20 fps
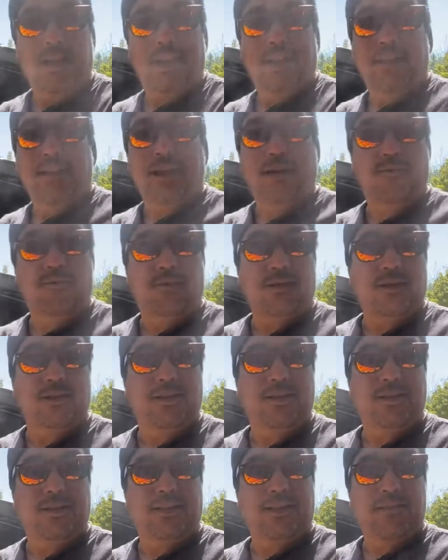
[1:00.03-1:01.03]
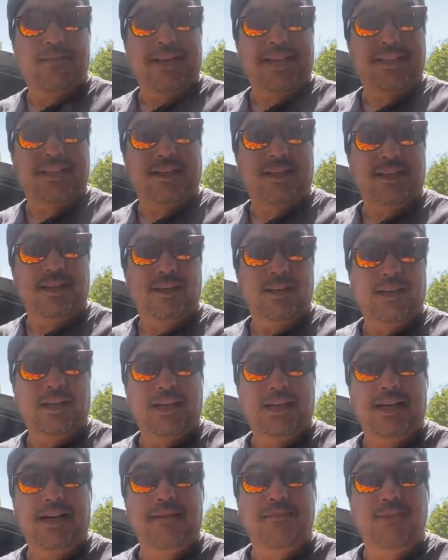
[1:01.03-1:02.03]
Thing works amazing.
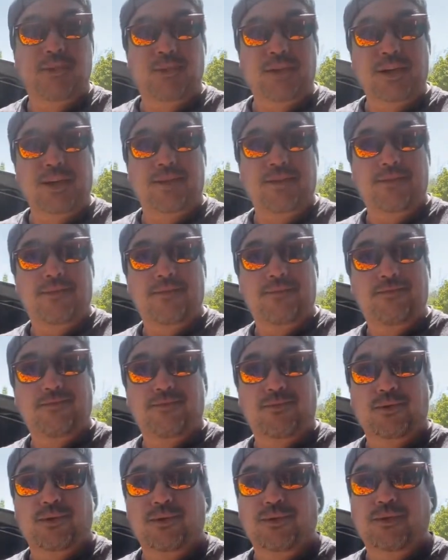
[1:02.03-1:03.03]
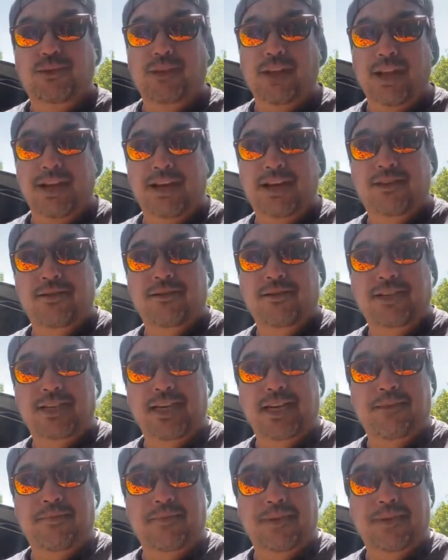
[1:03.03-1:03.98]
Comes with another tip,